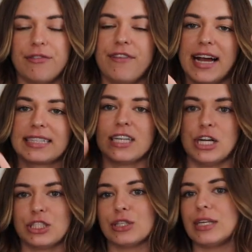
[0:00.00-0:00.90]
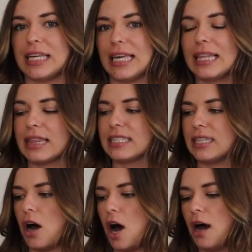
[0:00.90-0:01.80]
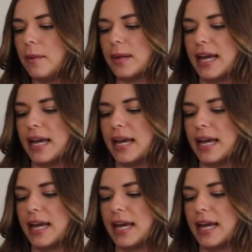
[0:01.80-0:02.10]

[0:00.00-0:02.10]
effect underneath the top,